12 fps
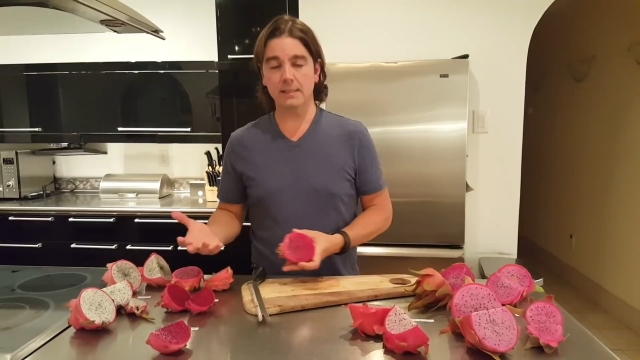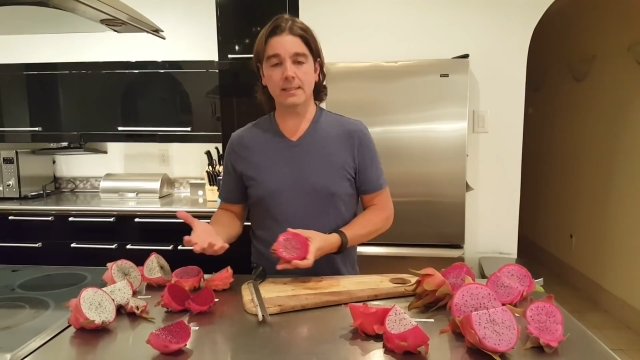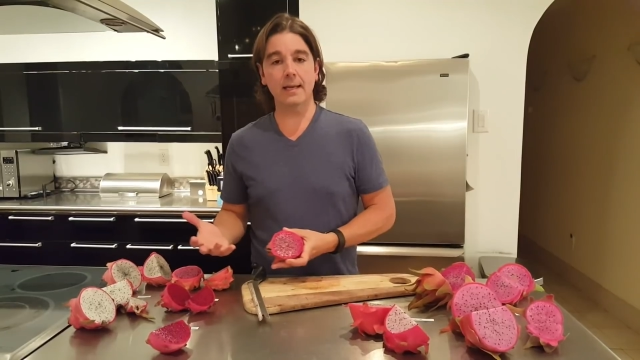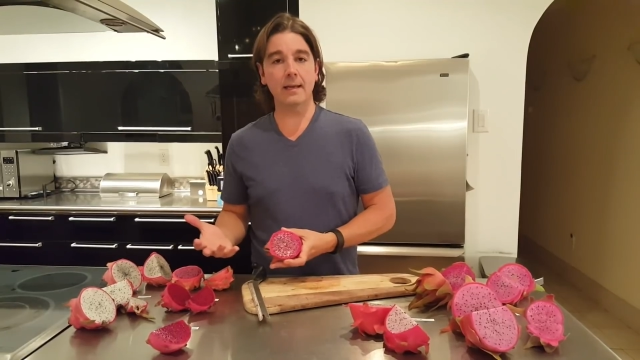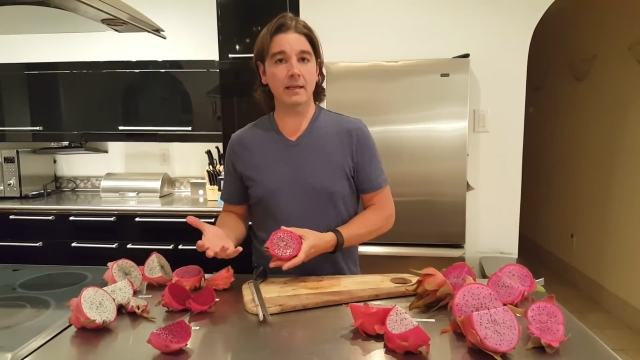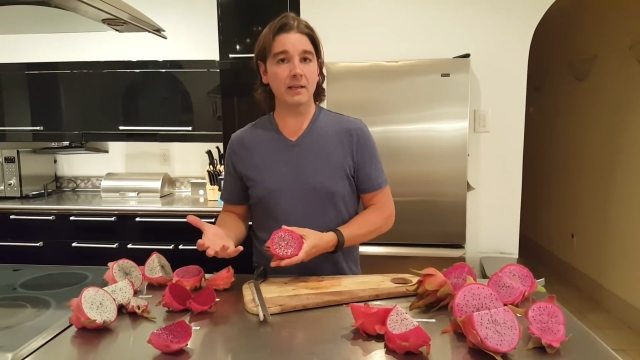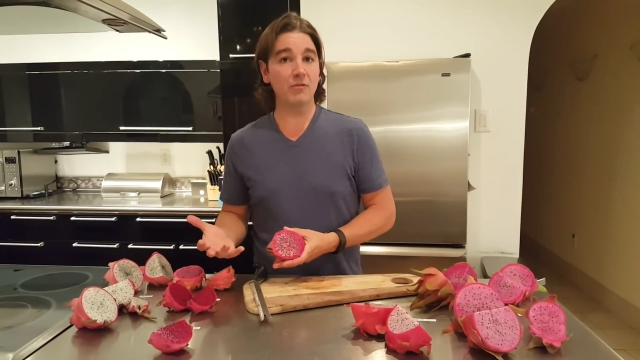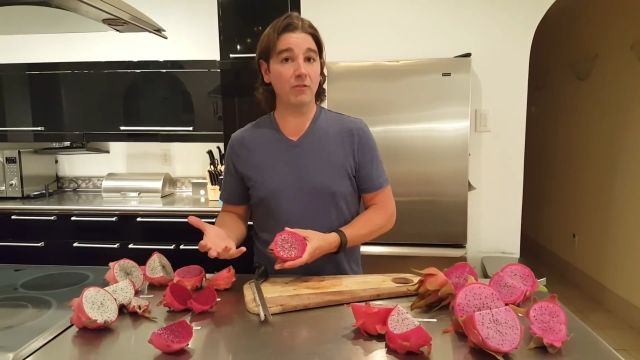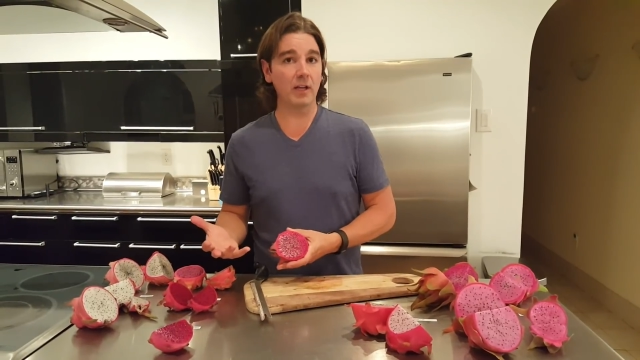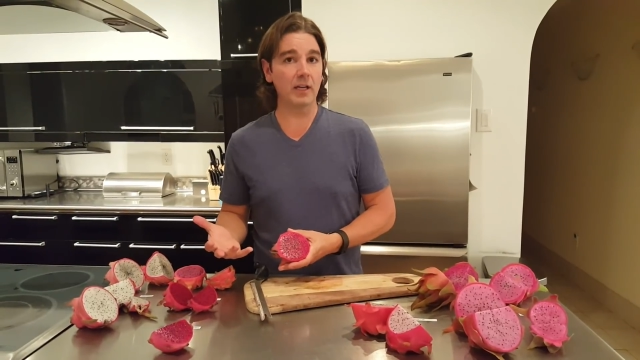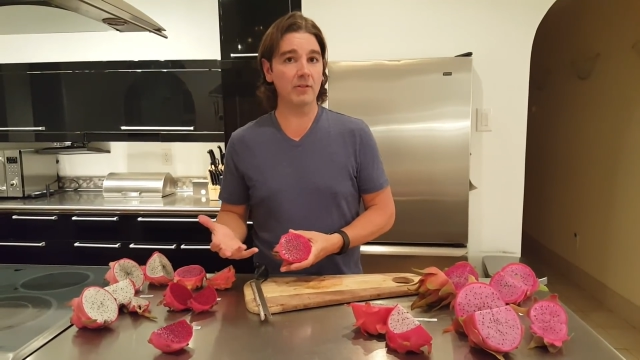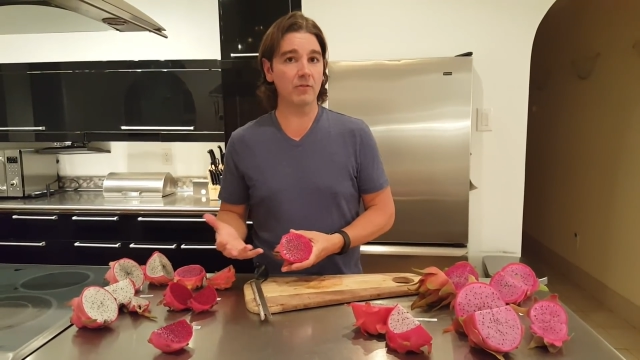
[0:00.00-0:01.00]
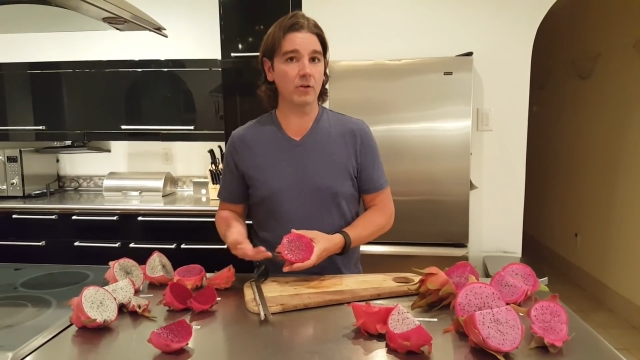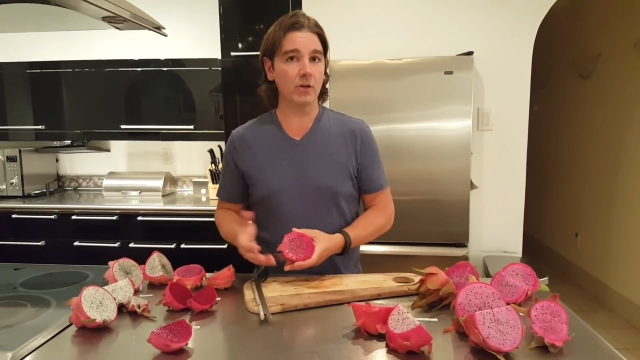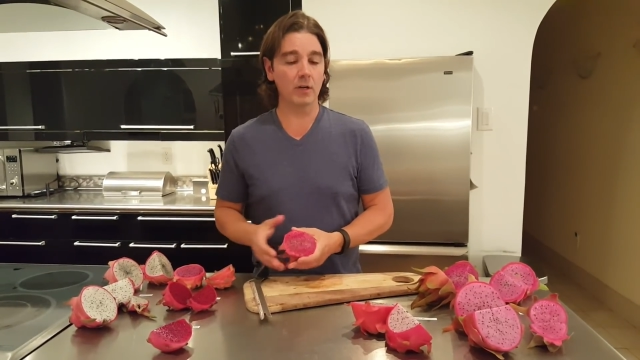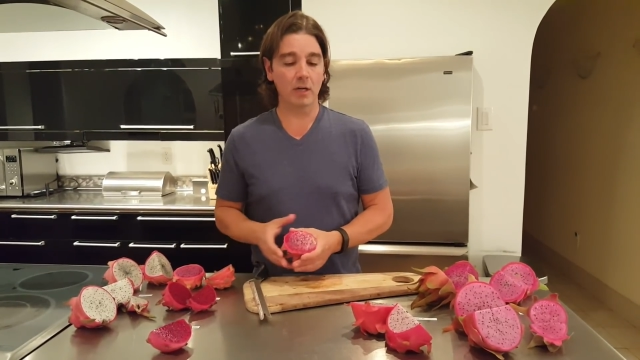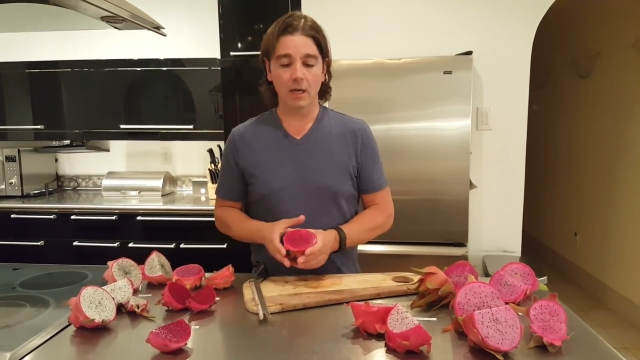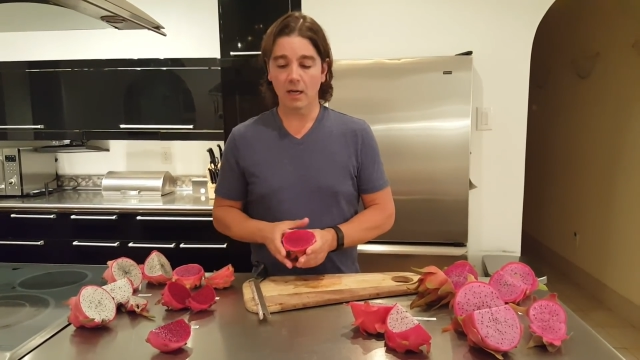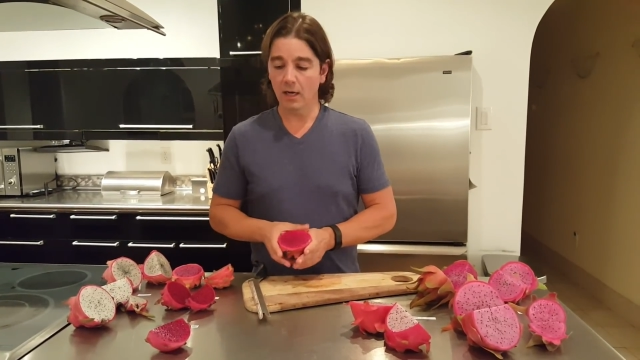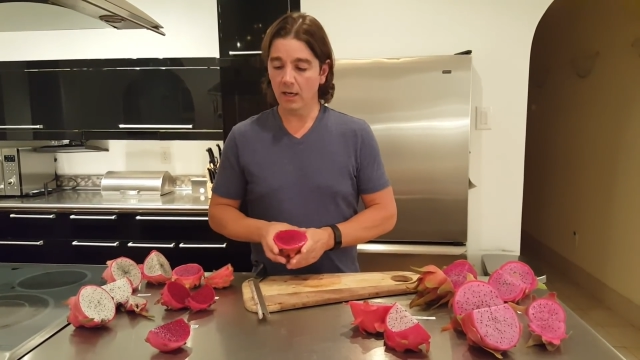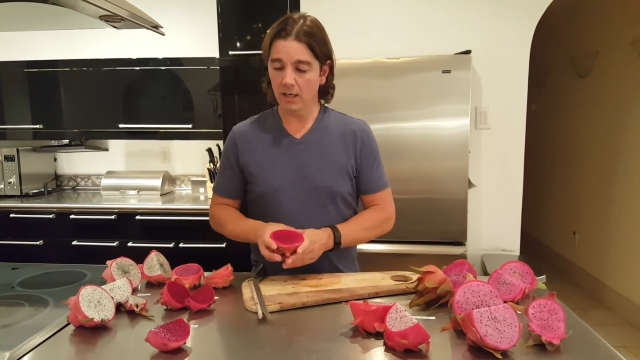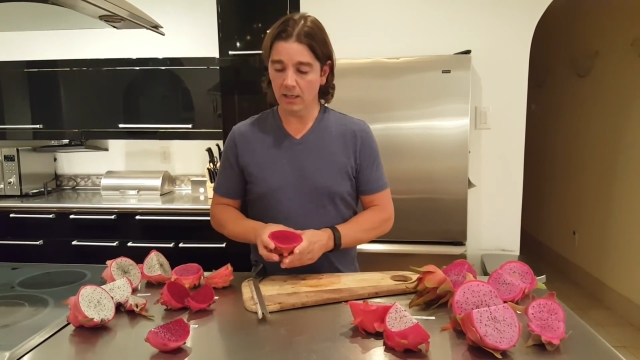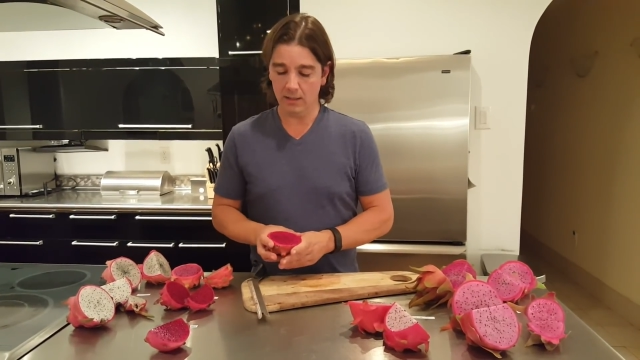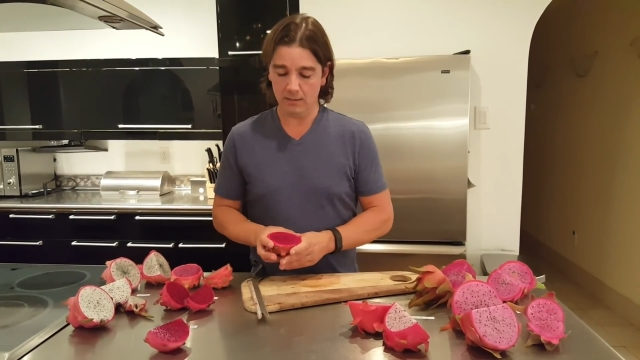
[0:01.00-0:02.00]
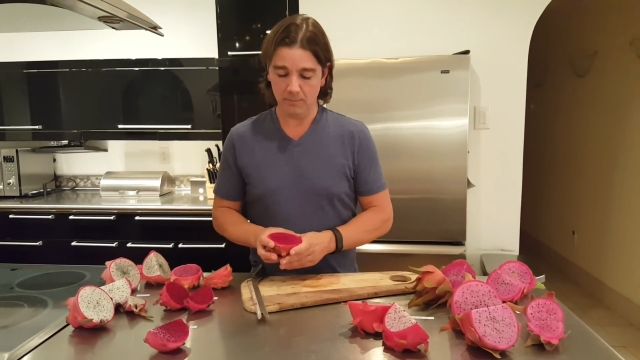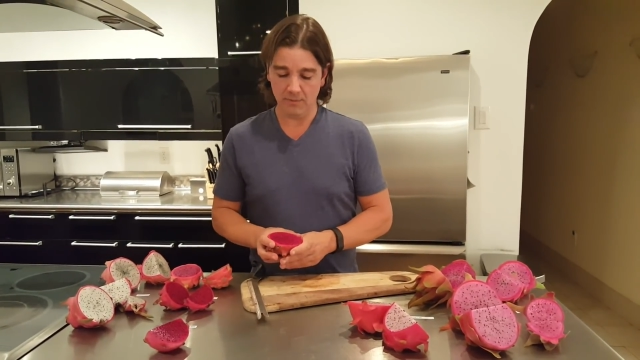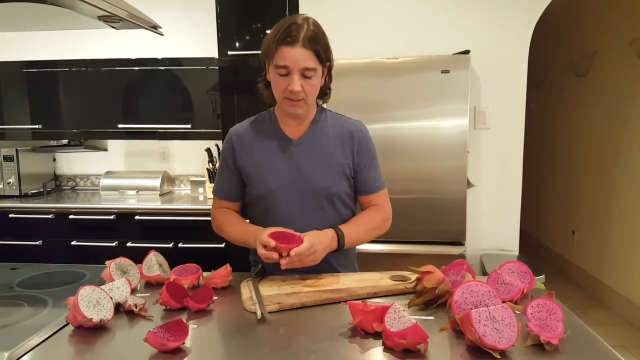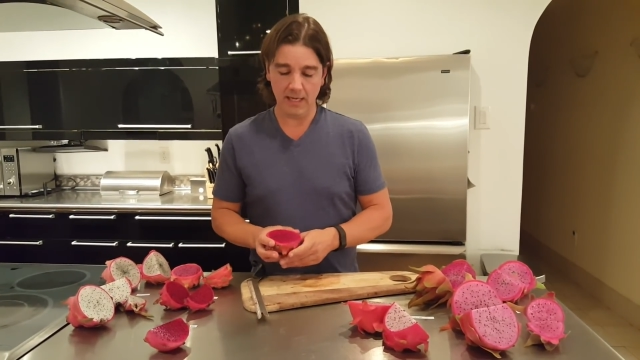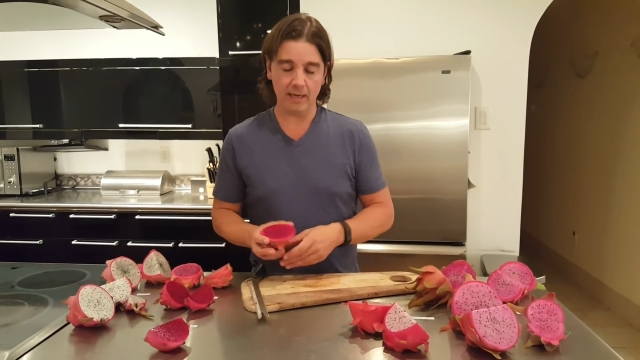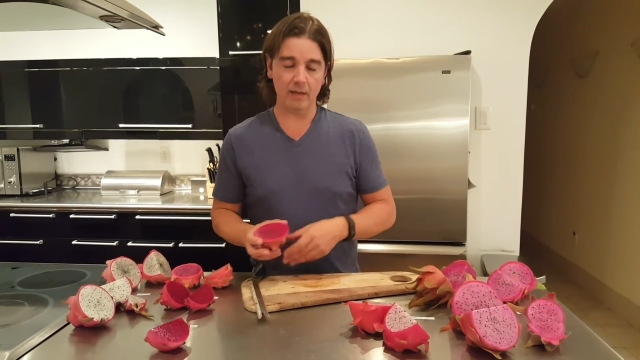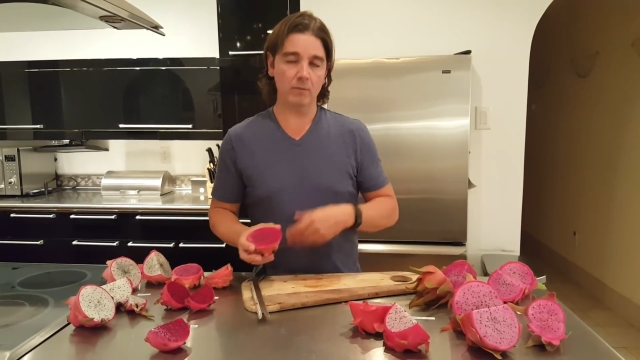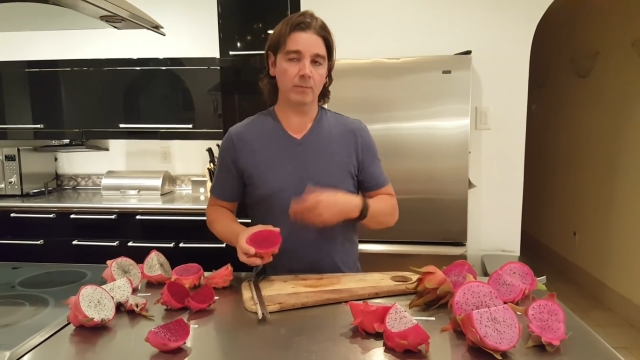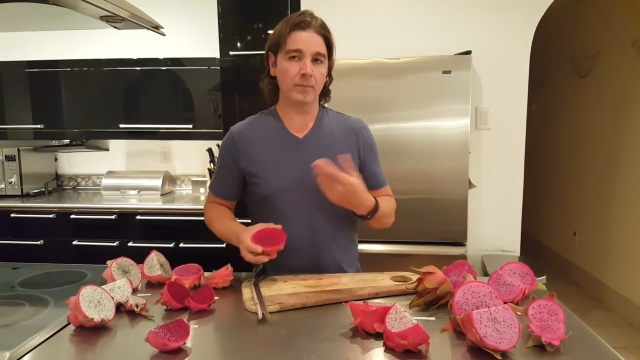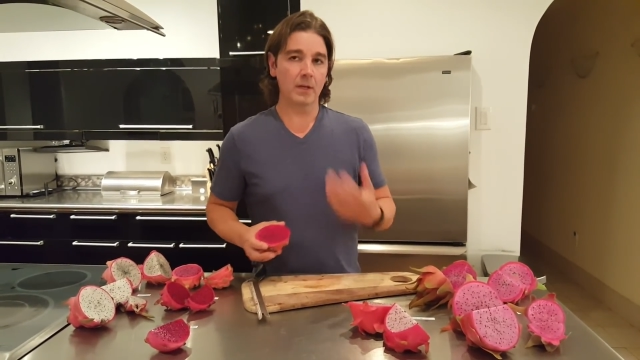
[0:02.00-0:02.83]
tangy flavor that it